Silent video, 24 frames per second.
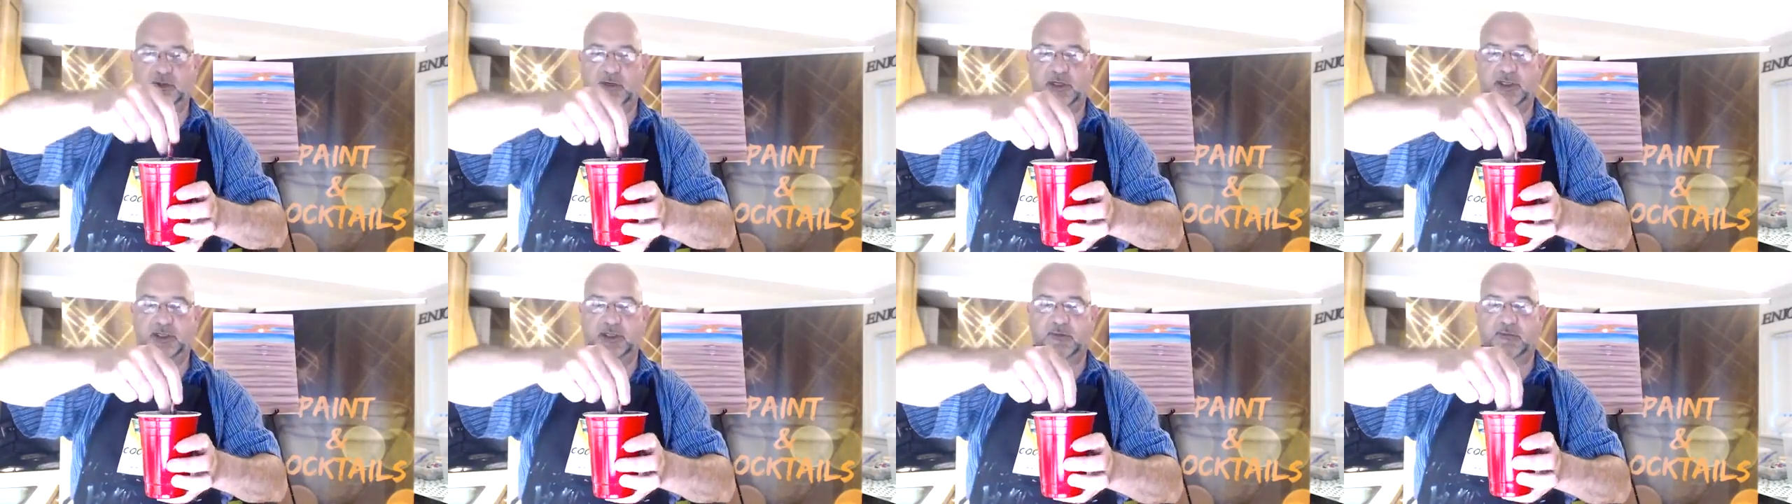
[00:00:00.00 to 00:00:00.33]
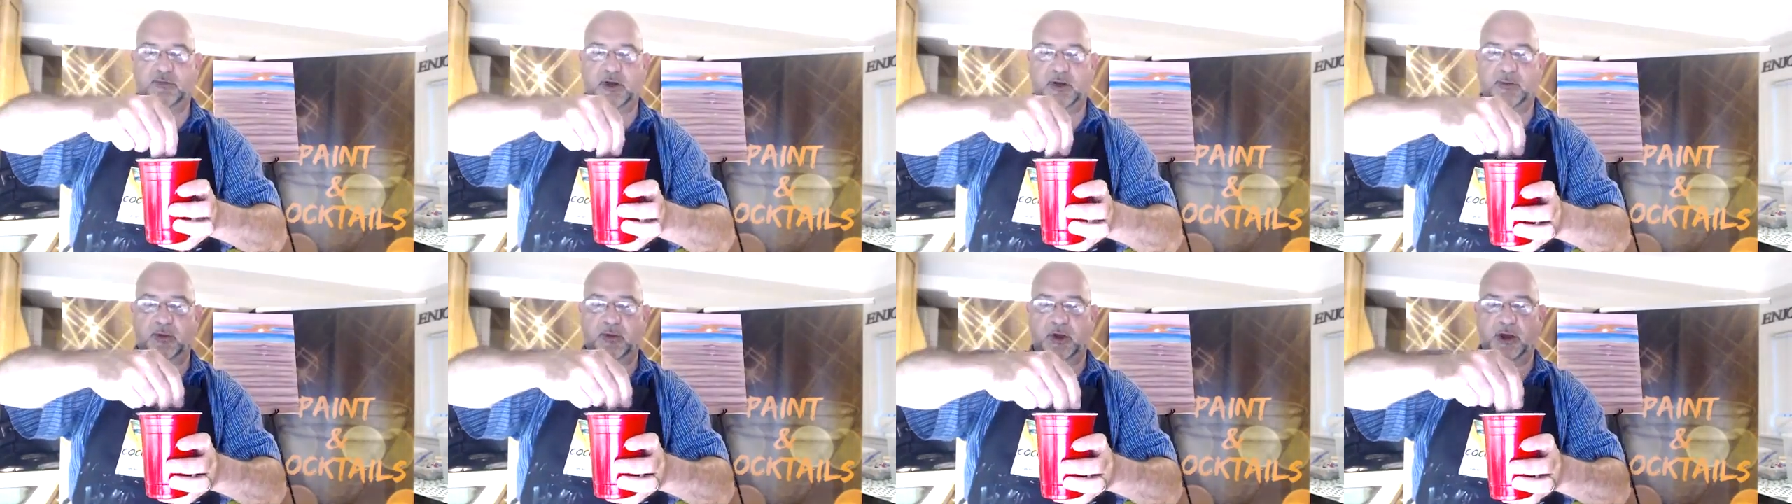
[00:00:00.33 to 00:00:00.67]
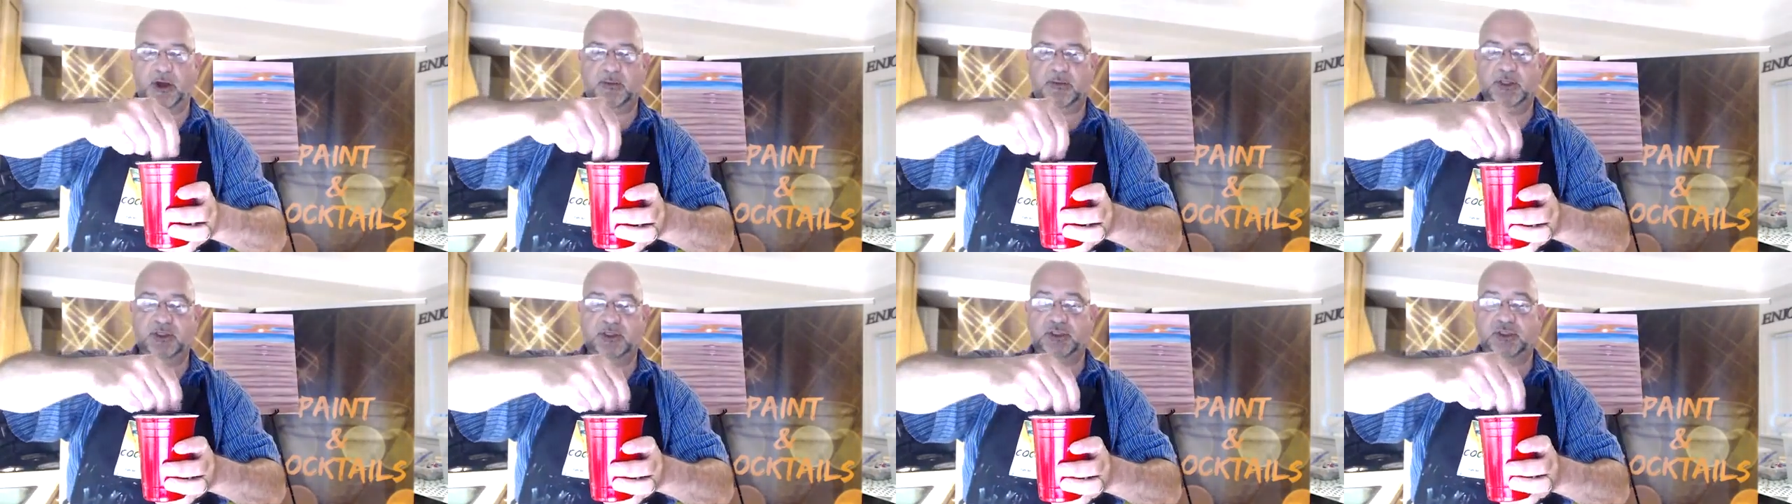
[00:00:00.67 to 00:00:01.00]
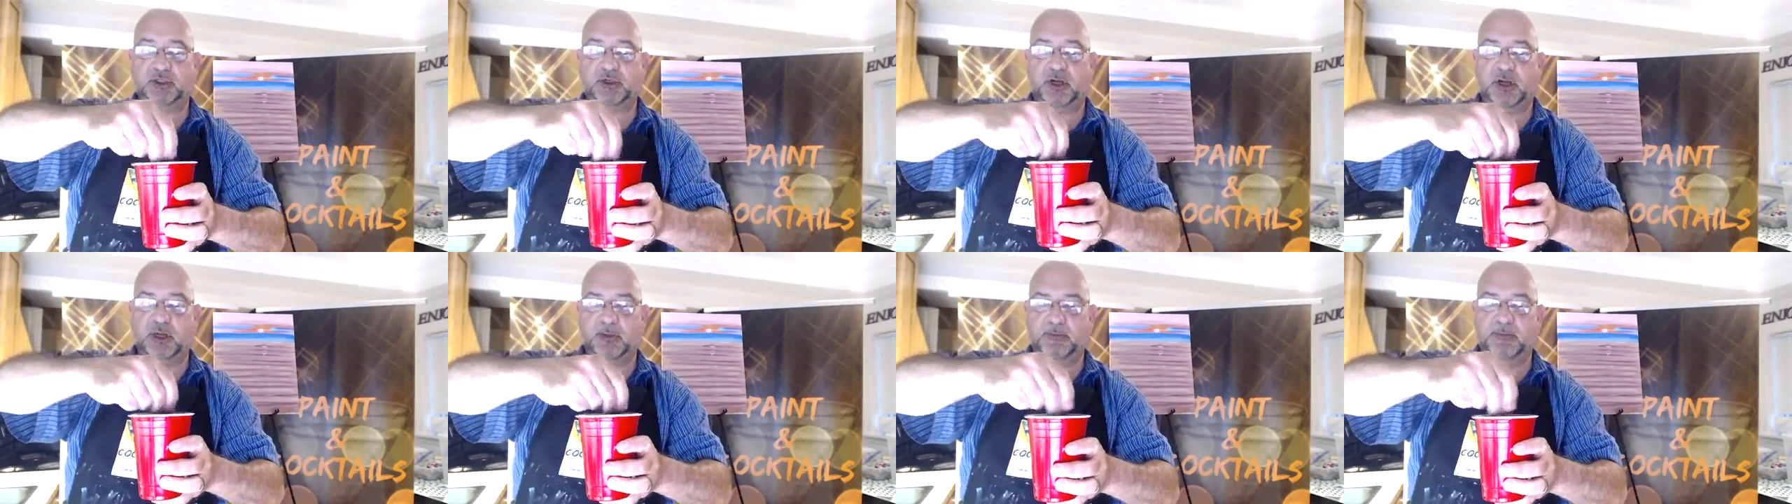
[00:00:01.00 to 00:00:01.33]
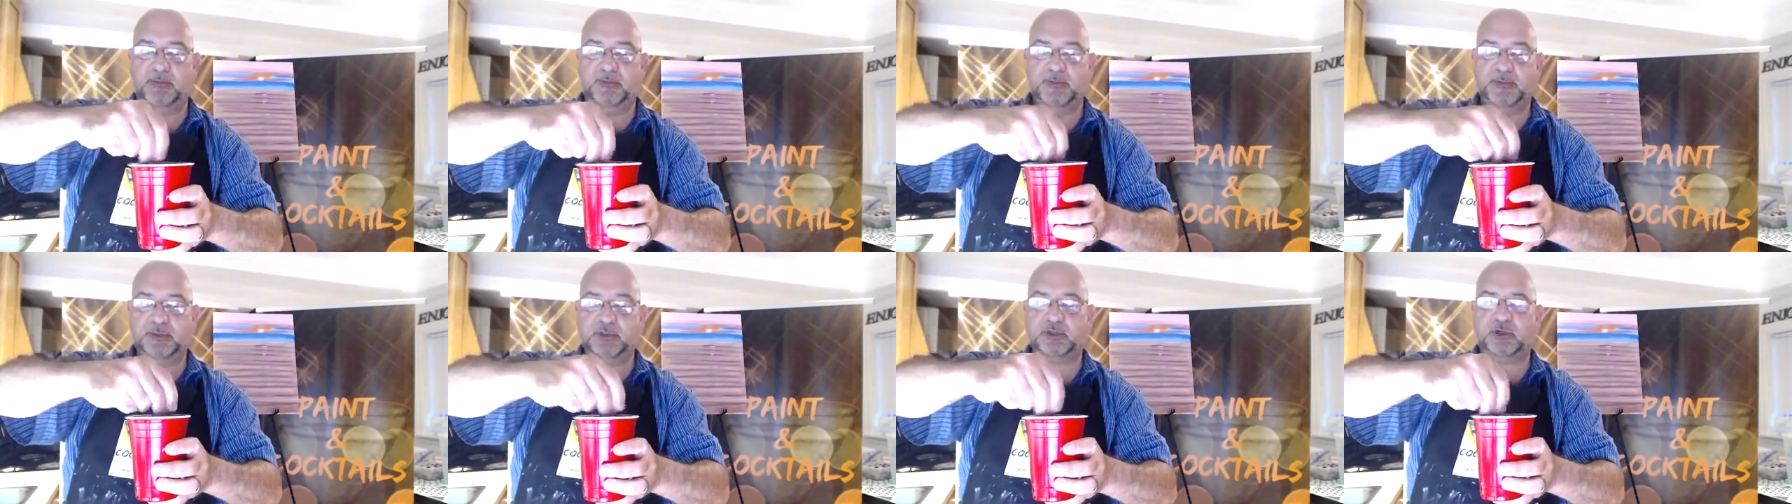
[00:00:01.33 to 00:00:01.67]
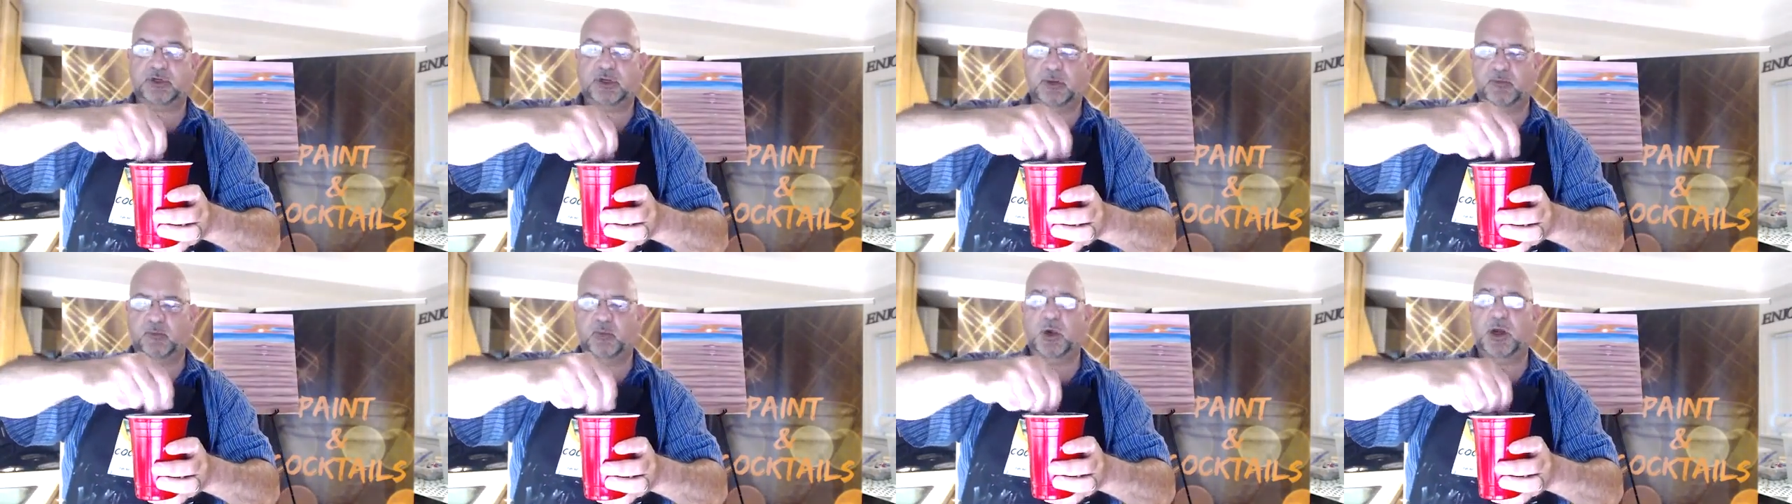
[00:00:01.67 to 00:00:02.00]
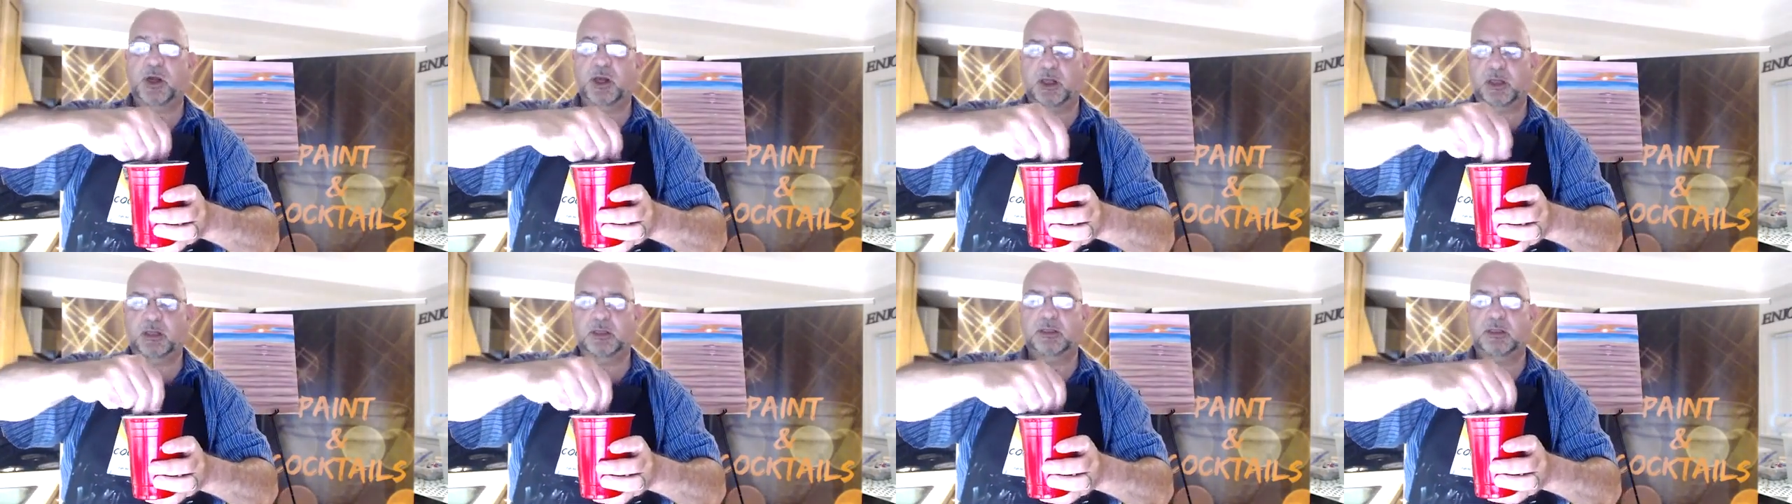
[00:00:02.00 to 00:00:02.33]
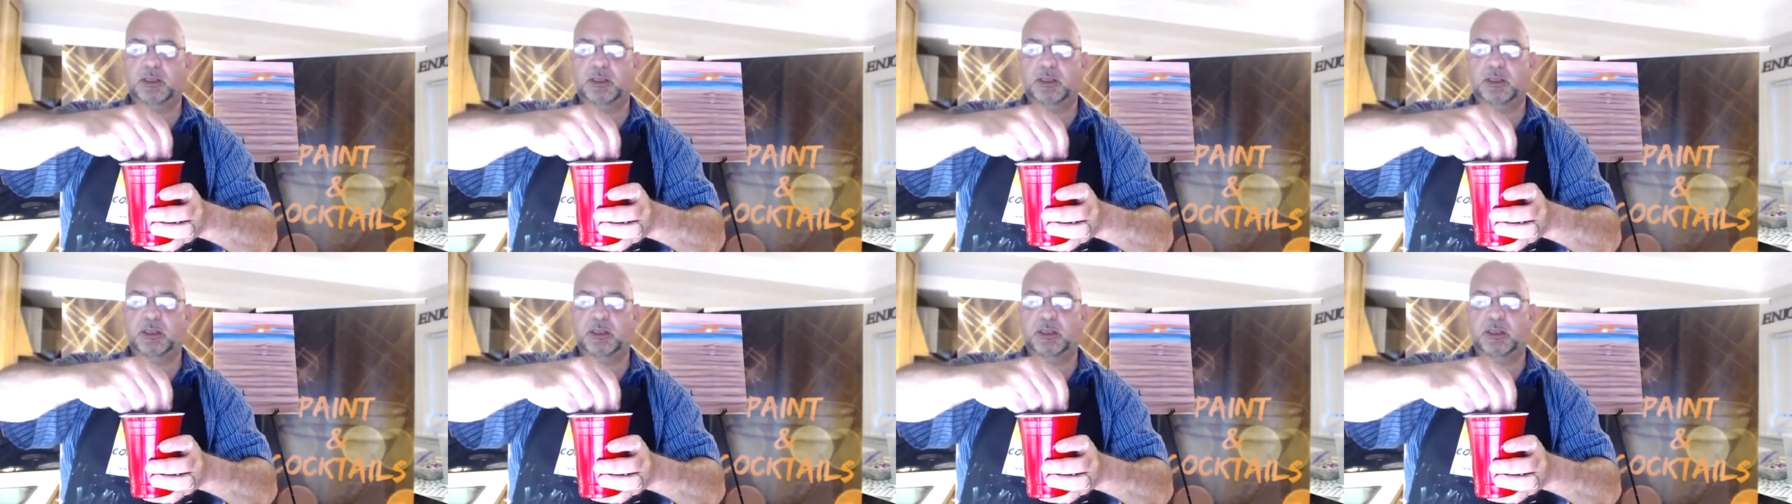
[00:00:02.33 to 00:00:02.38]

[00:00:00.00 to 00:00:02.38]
the very bottom and scrub. Scrub well.